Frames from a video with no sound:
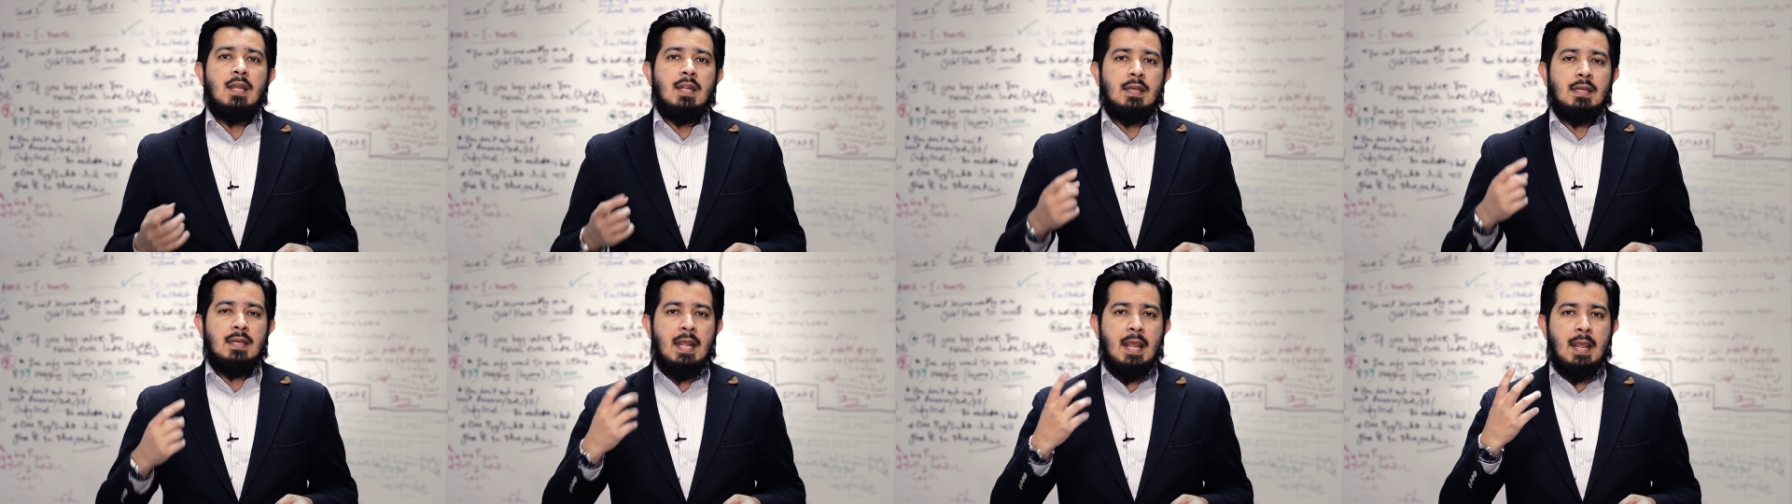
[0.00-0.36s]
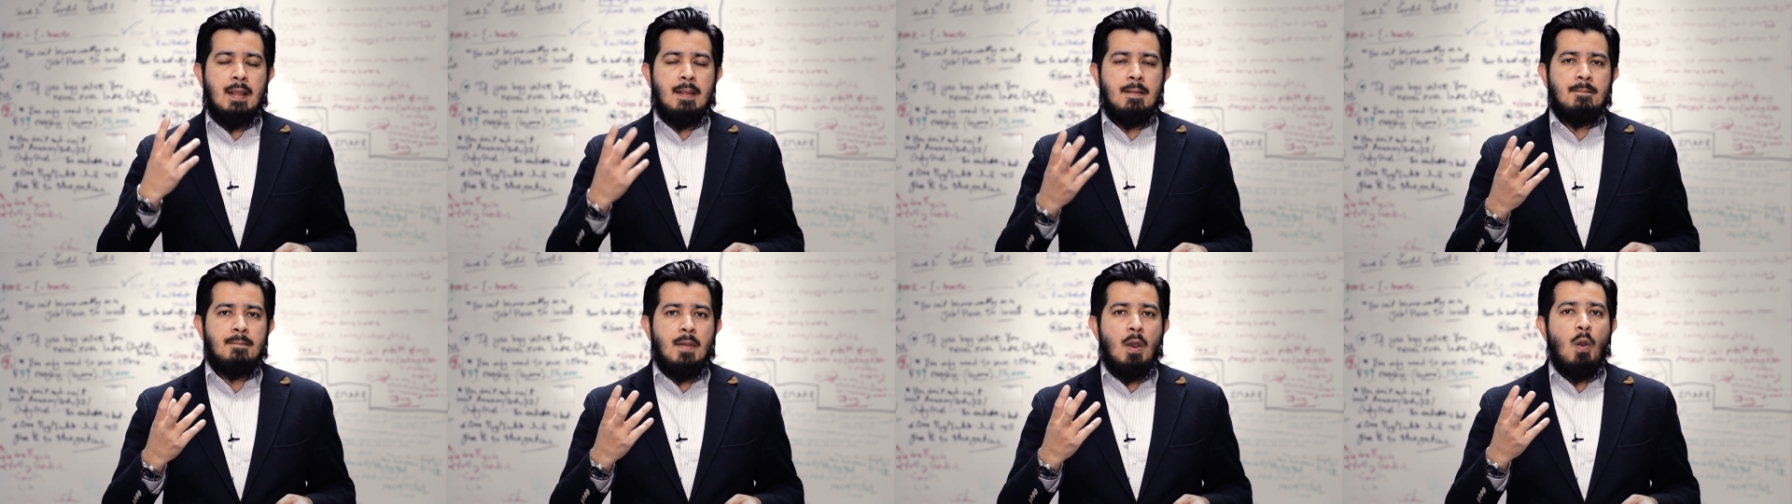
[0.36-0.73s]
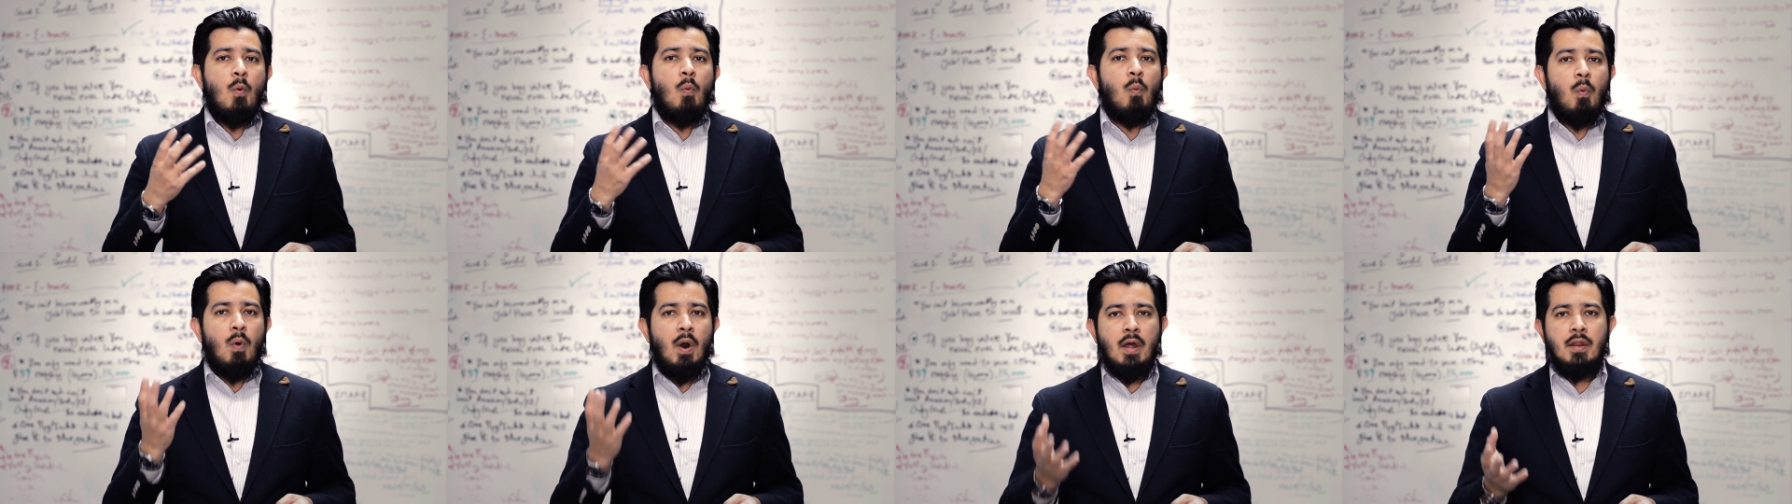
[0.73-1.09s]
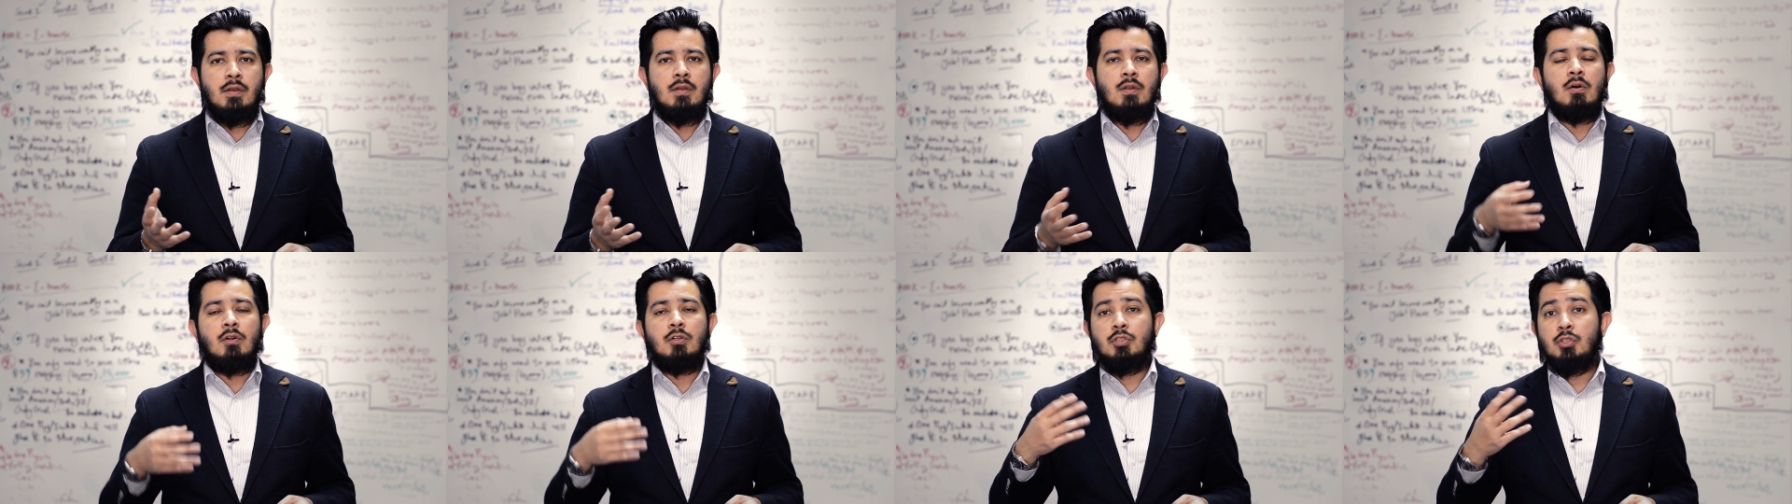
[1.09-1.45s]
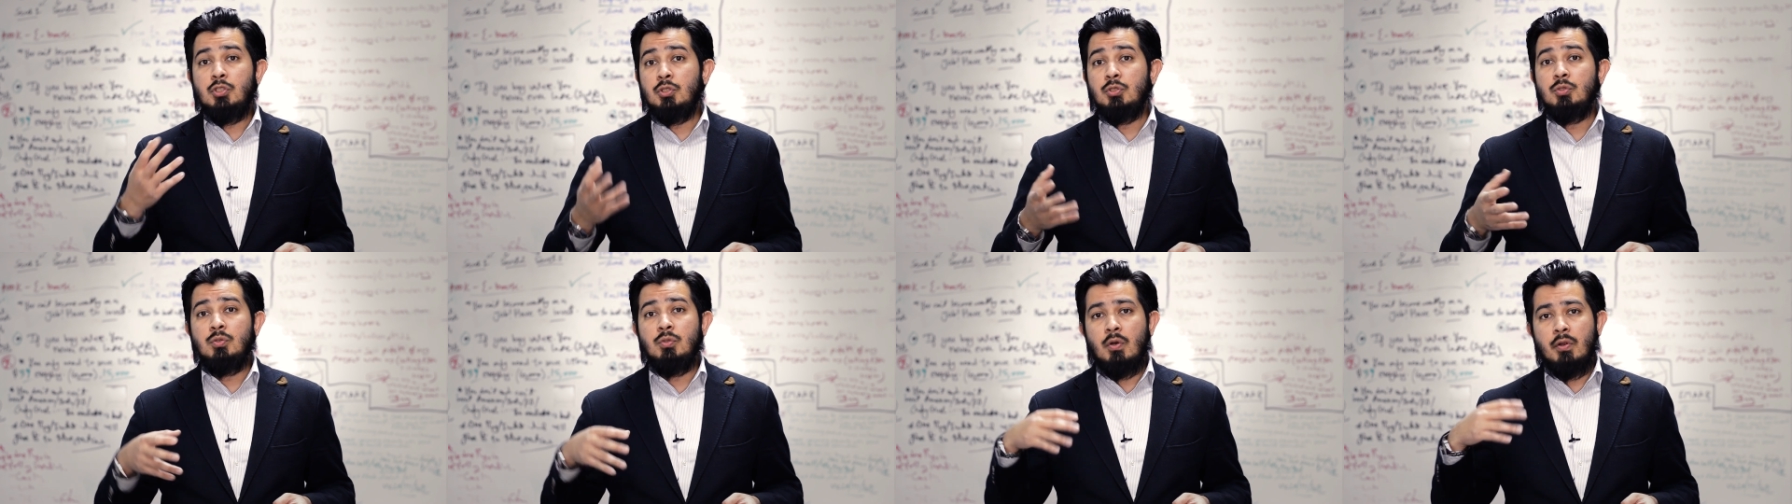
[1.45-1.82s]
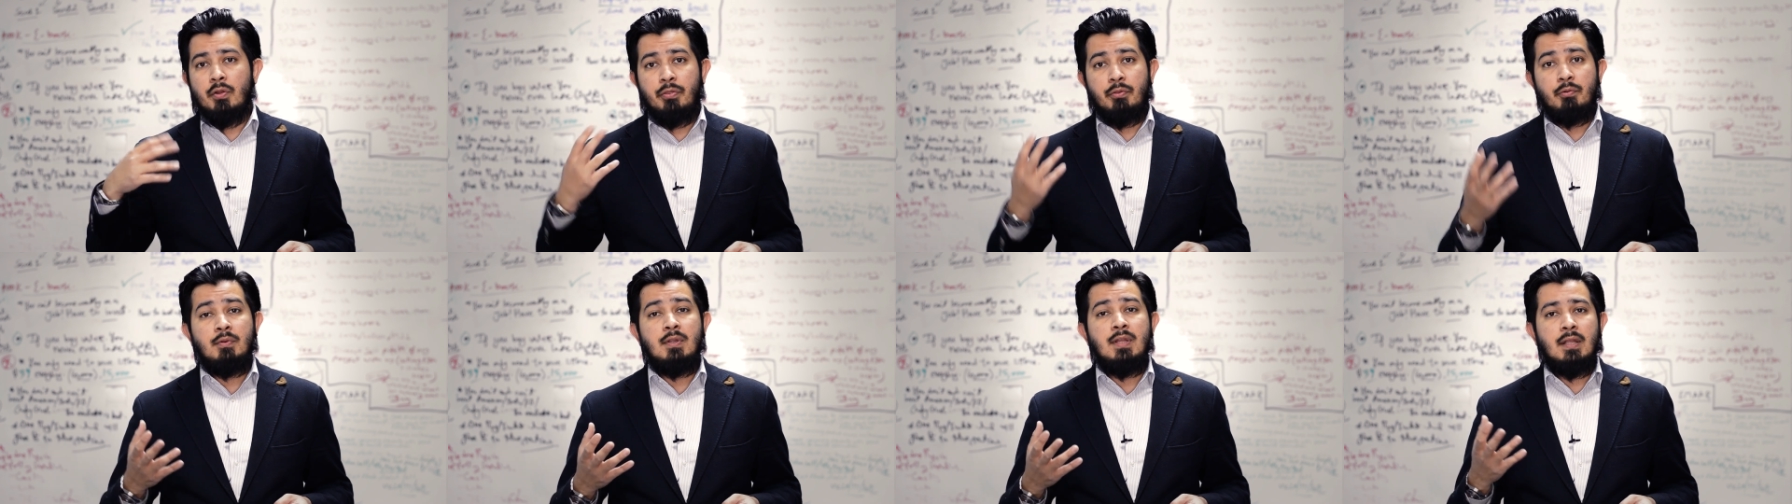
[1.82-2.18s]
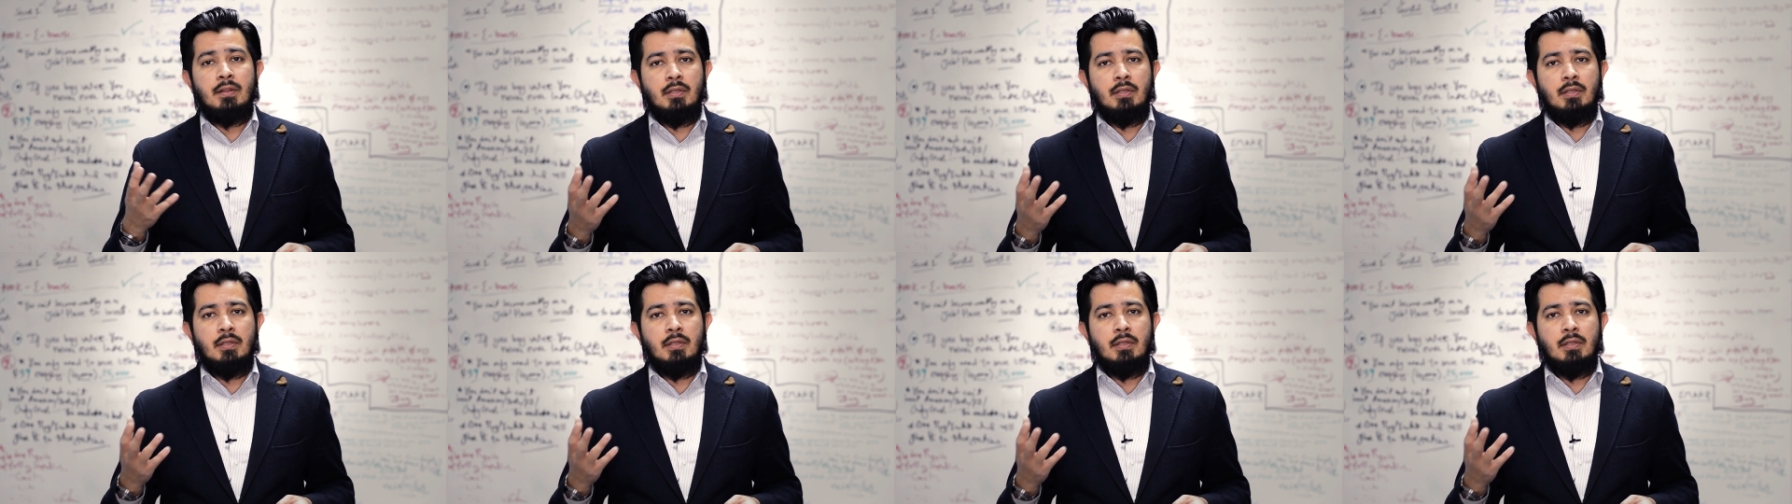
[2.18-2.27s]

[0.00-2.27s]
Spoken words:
Name 1 or 2 or 3